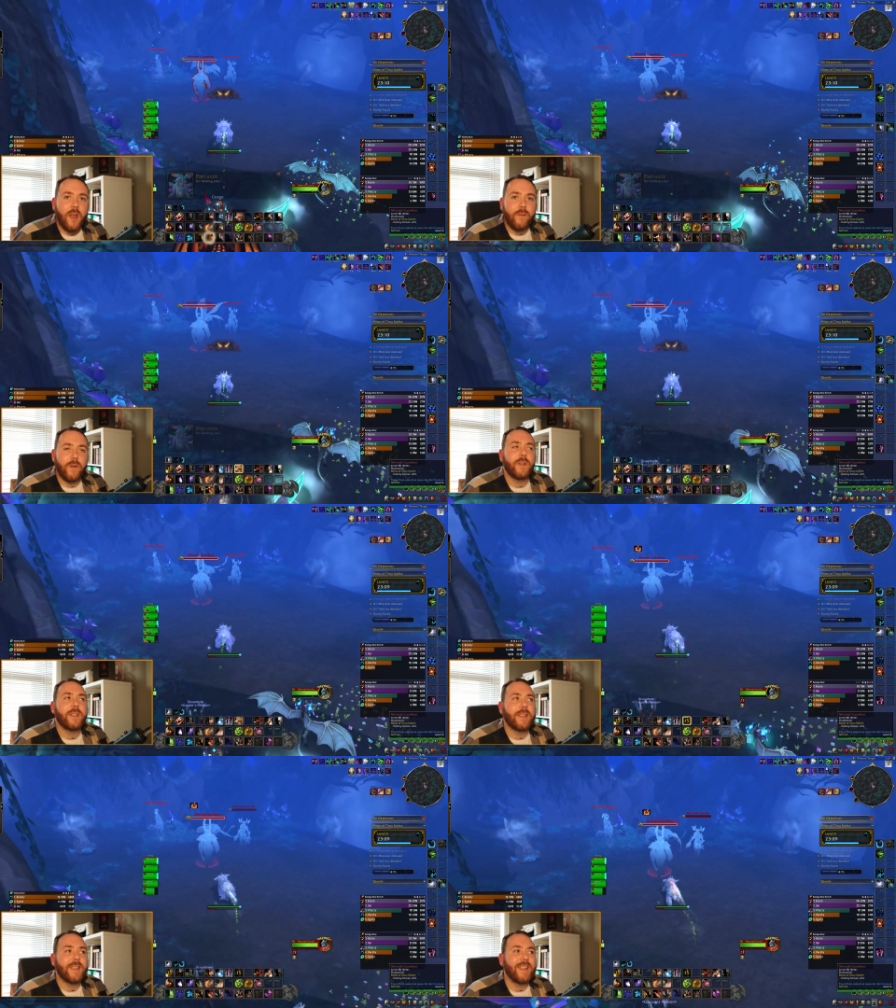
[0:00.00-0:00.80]

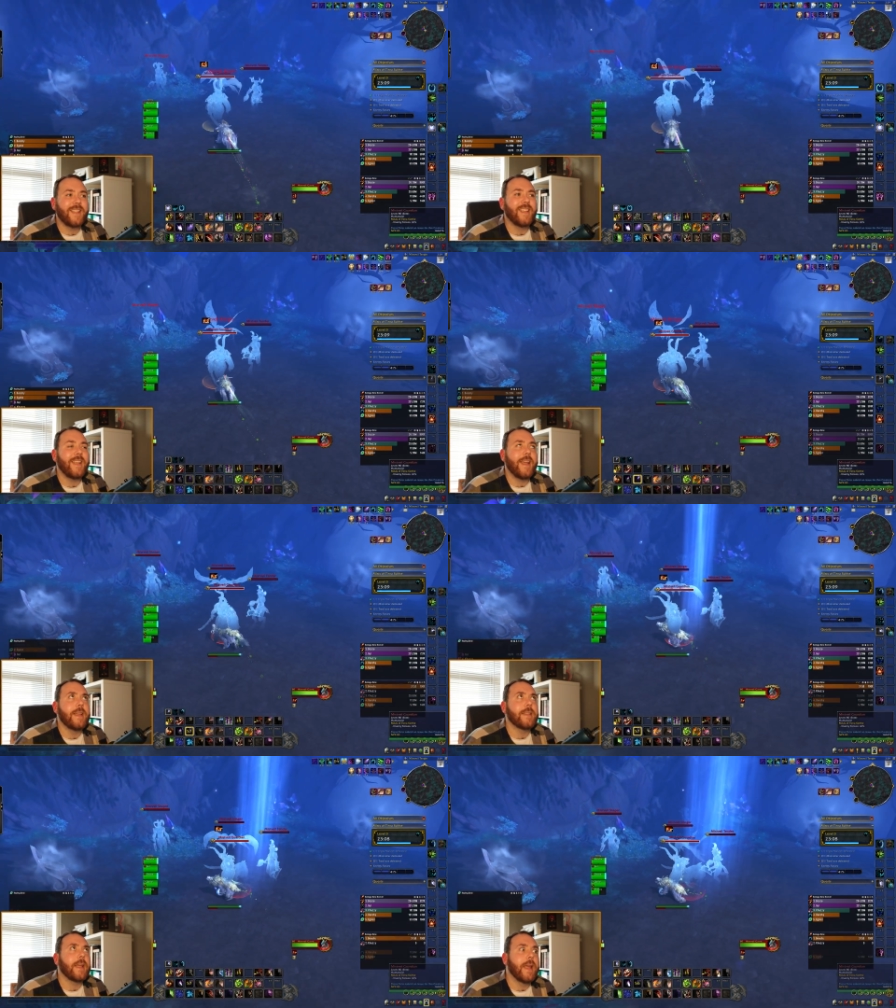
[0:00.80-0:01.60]
versatility
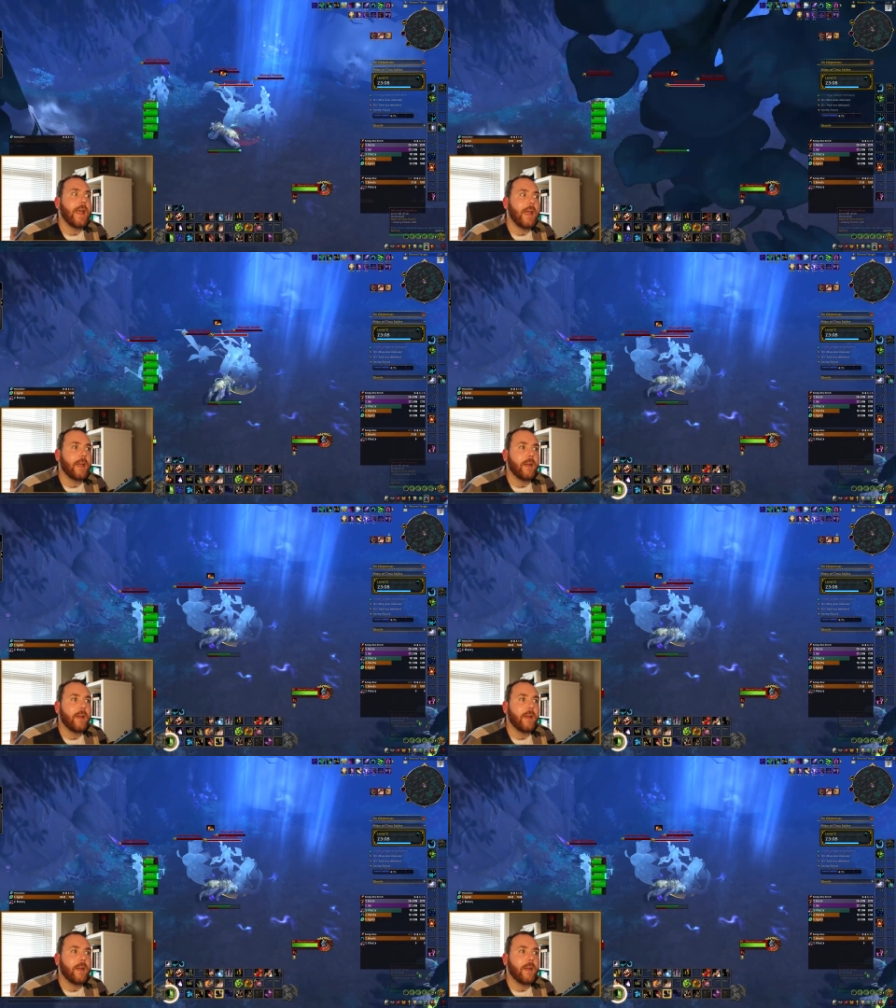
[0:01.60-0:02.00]
is king.